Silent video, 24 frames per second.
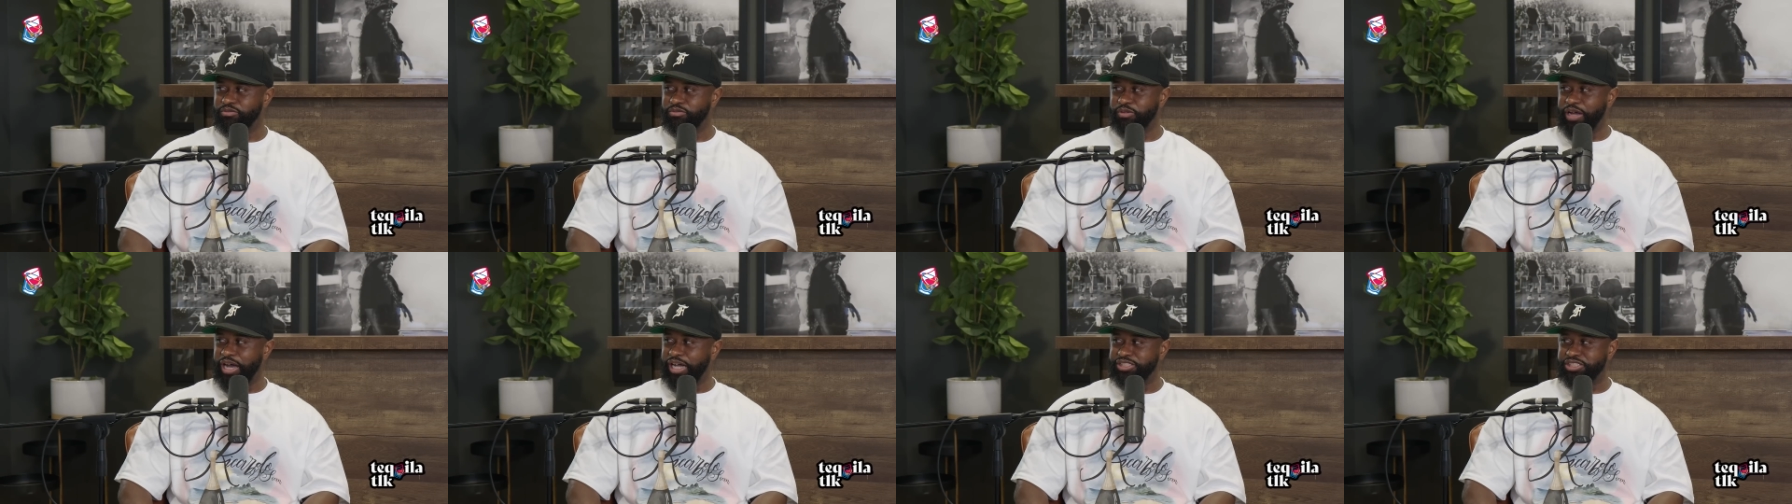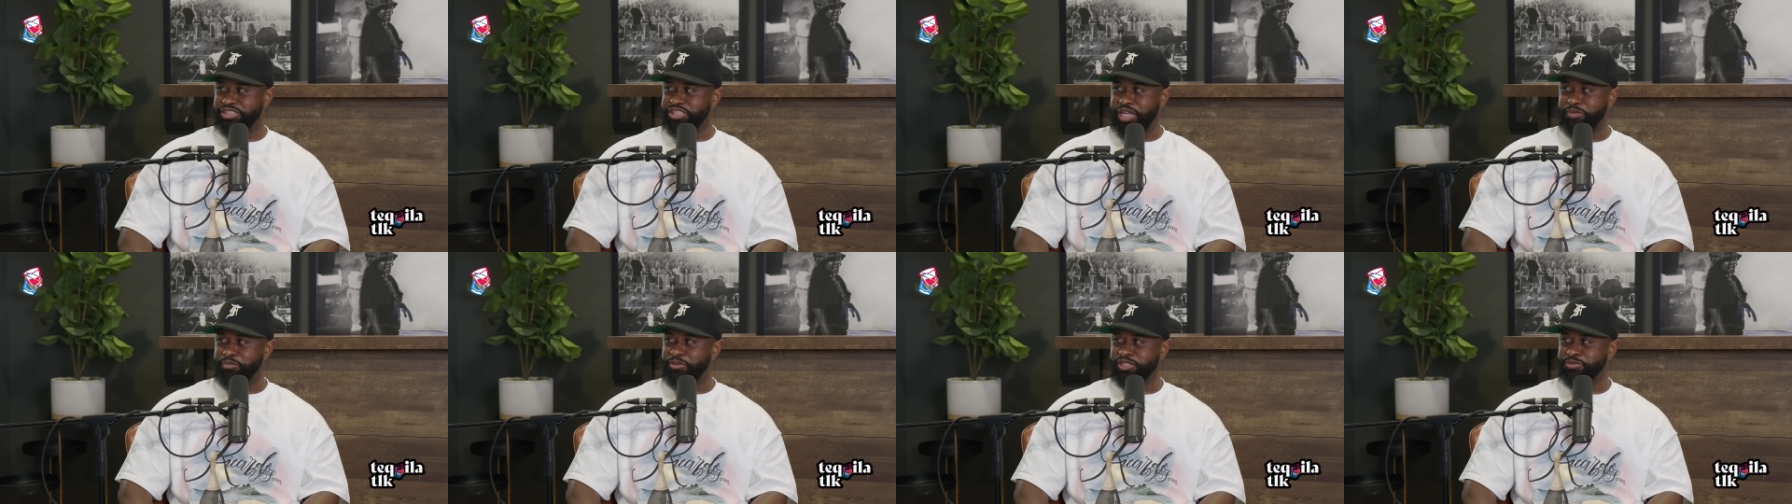I
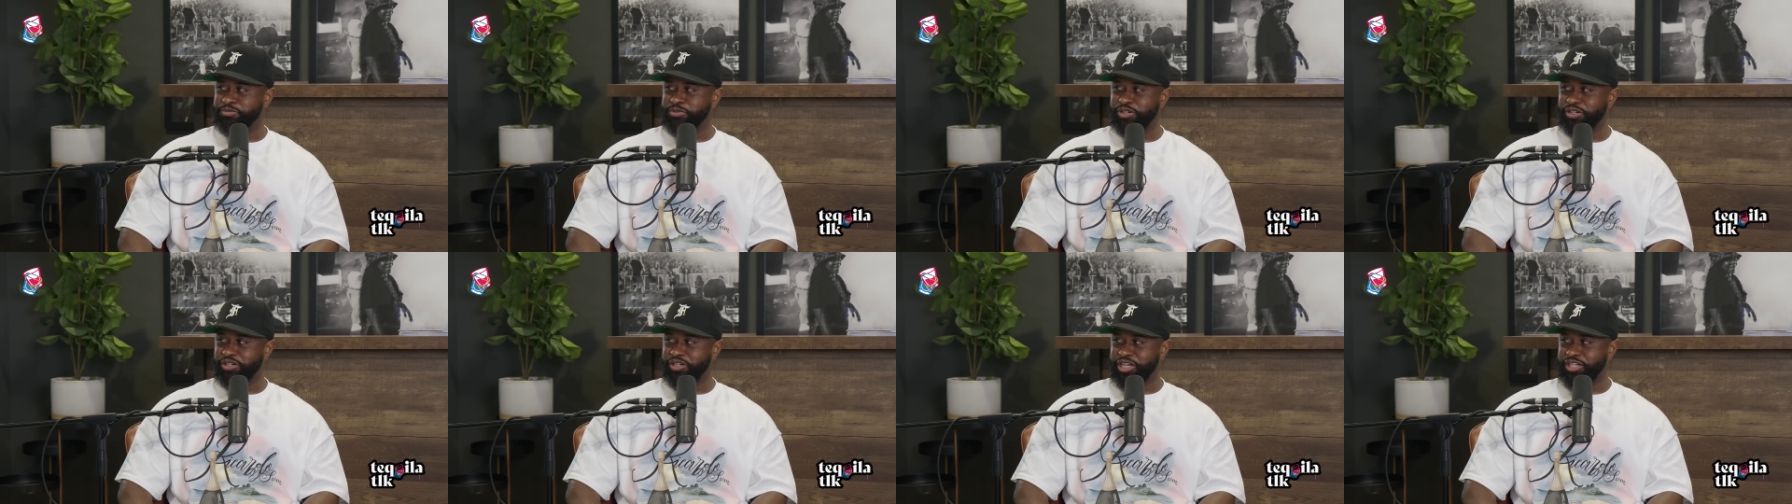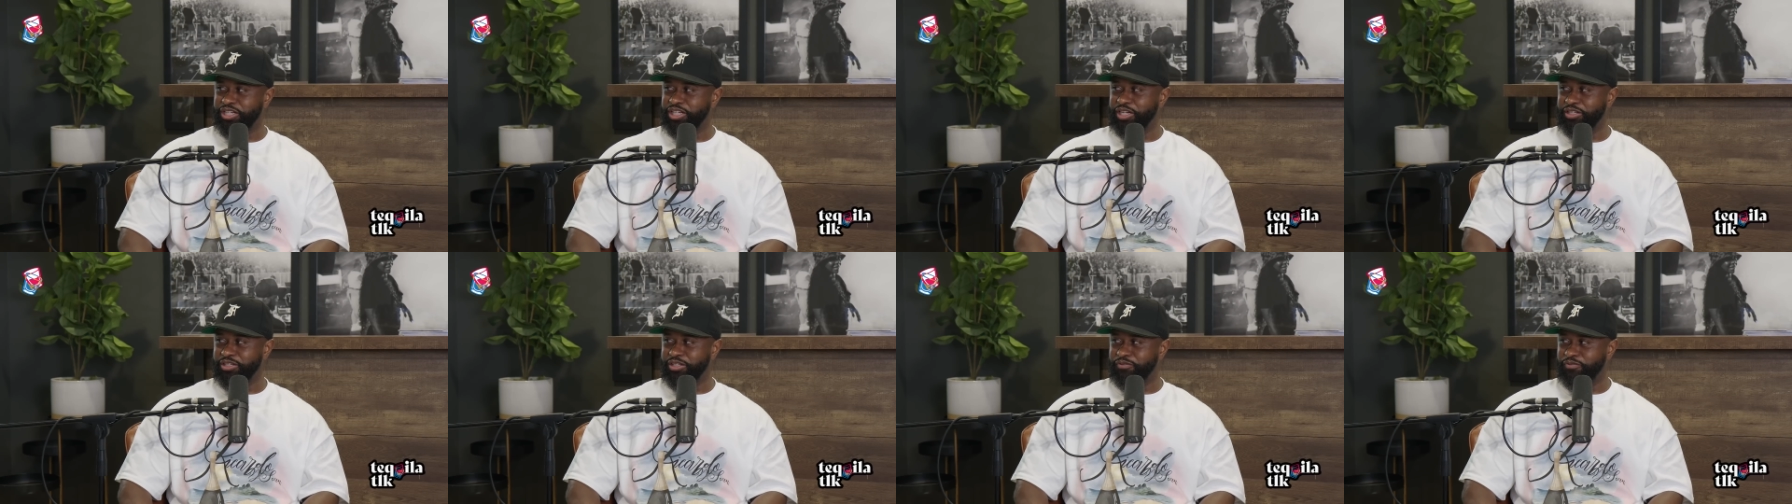just hate Pittsburgh.
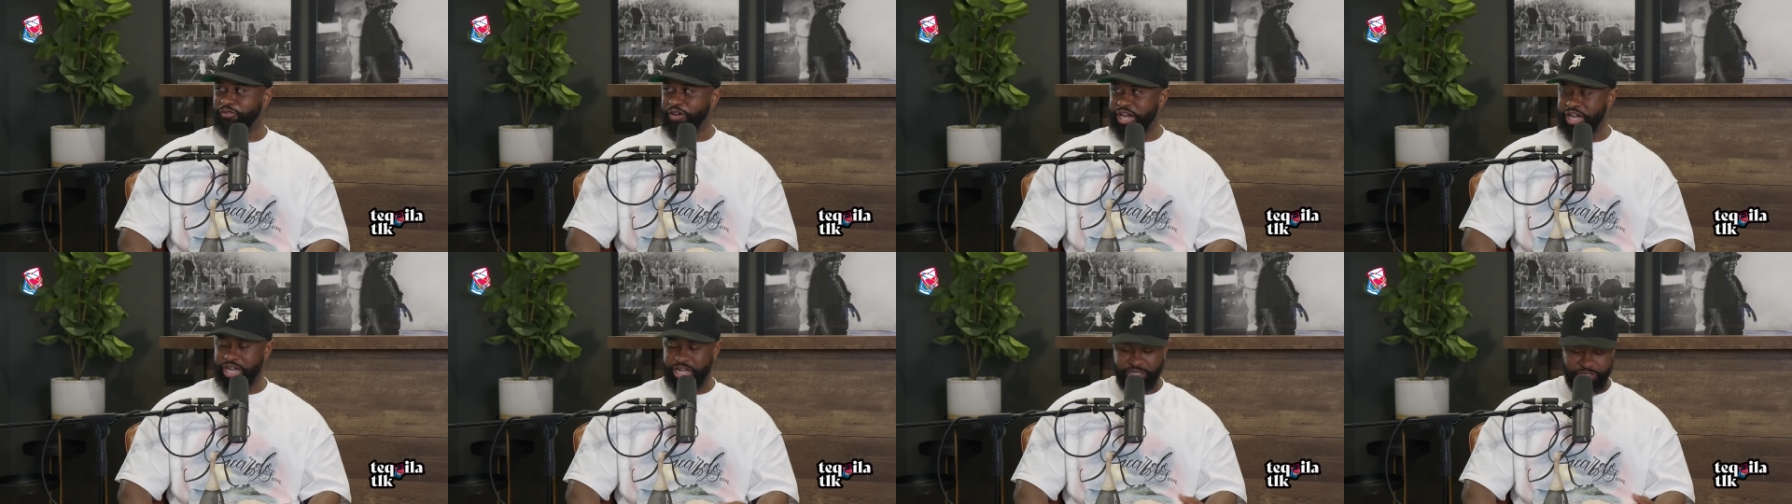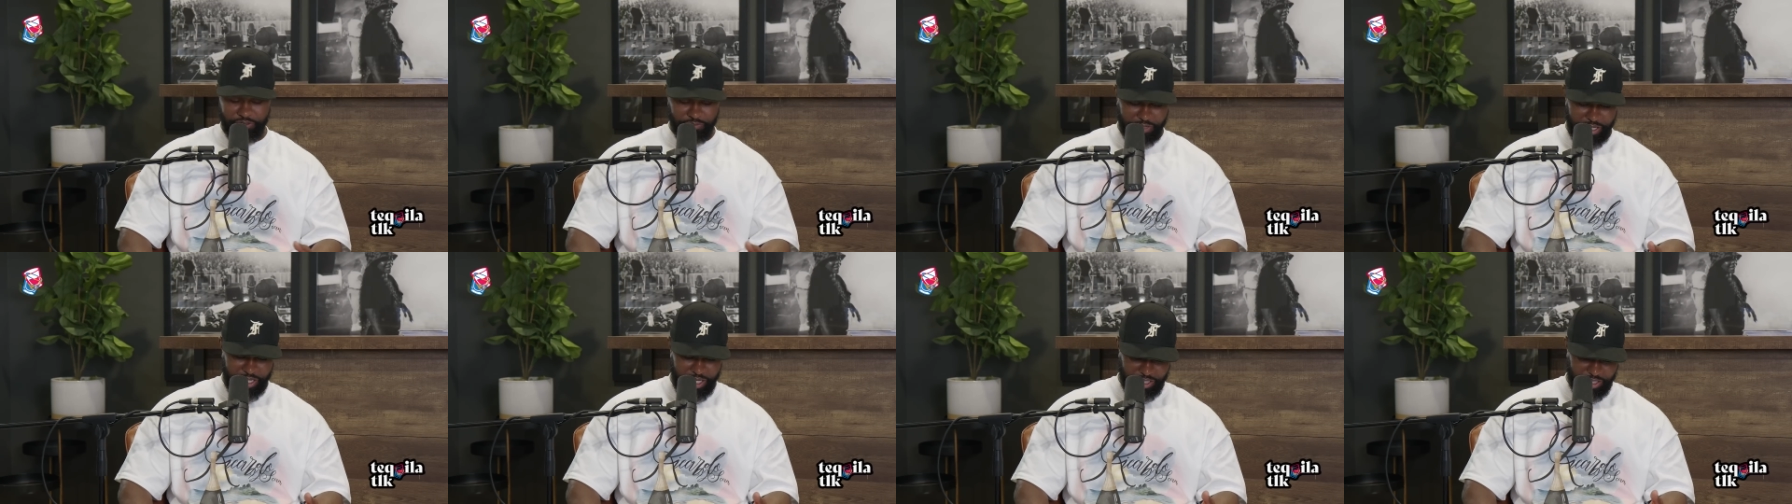I hate
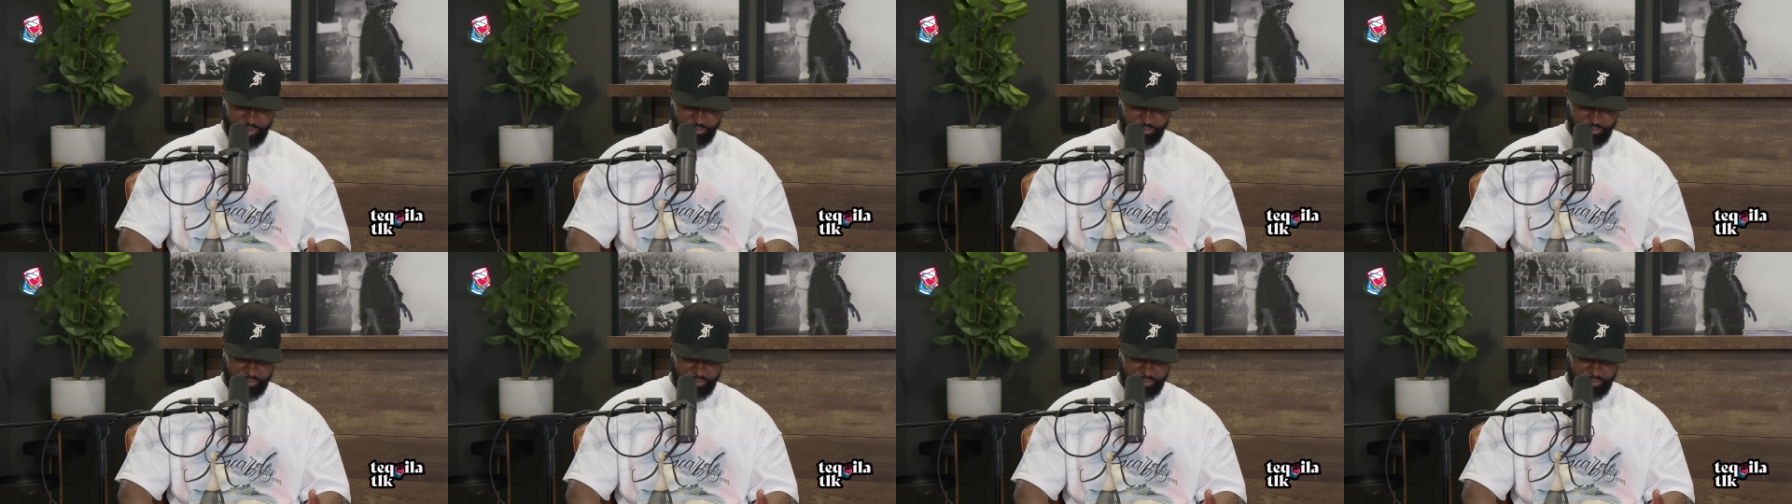the